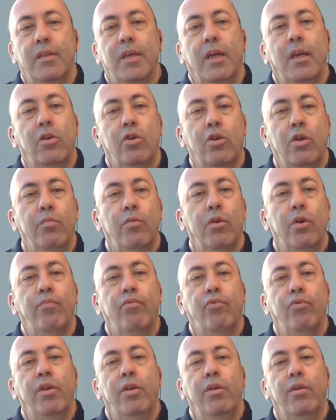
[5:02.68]
telecom
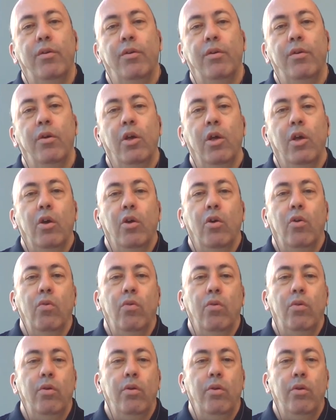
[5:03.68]
operator
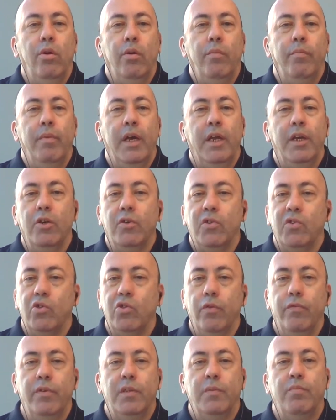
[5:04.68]
or a managed
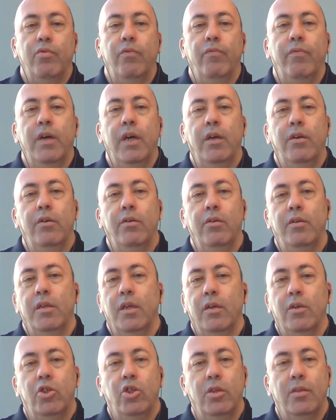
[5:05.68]
service provider
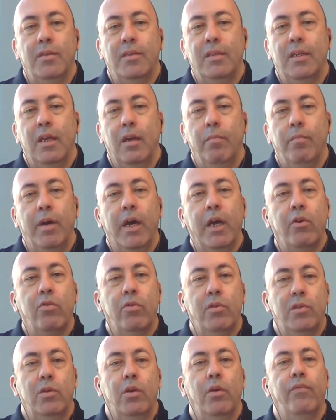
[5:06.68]
that'll just sell
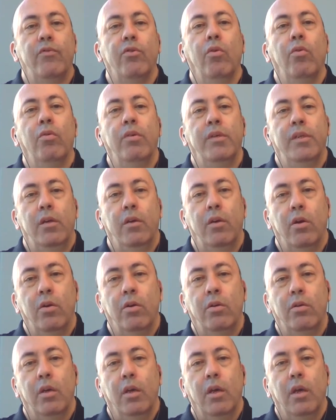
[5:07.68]
Microsoft all day
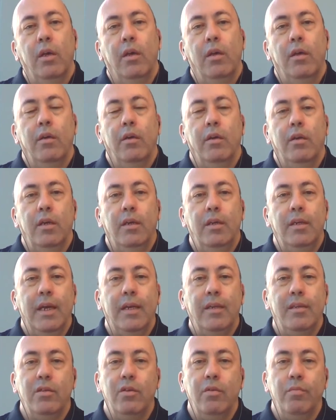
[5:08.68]
long. And
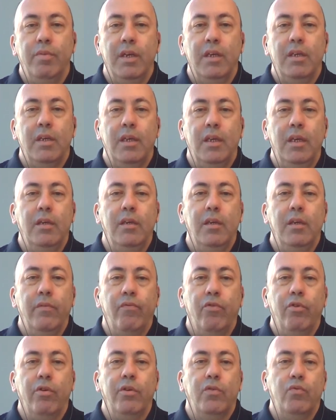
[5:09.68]
that's the big key
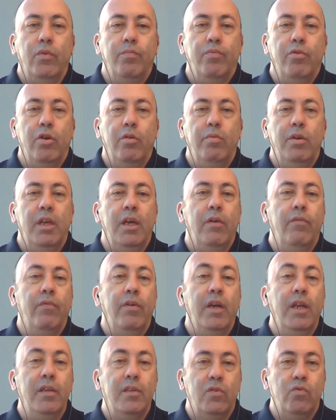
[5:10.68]
difference. We probably have
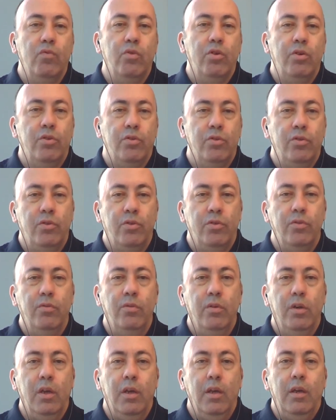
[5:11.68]
less work to do
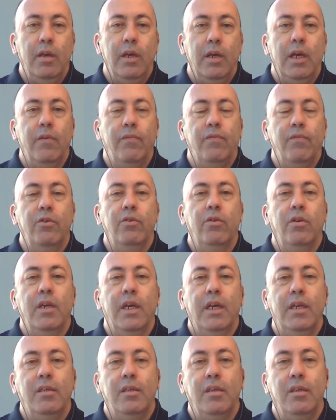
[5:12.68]
after the
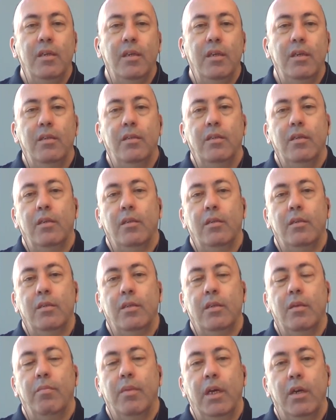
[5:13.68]
90 days. It's a
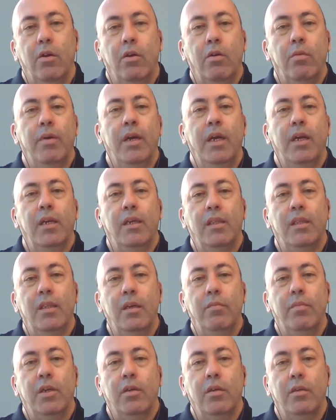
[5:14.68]
semi-automatic
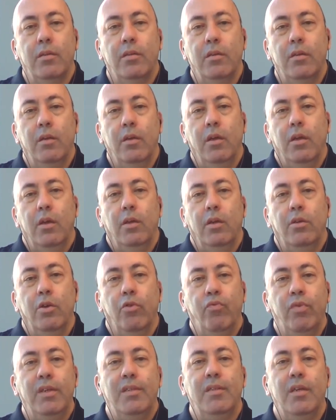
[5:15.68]
thing because the
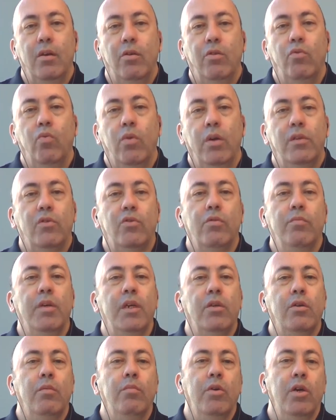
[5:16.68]
reseller wants to
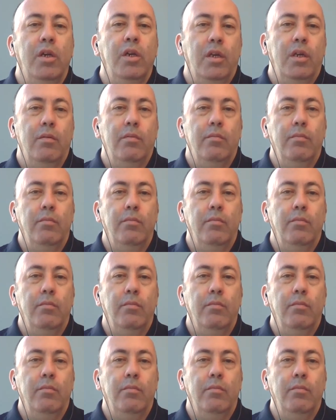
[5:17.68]
make the money.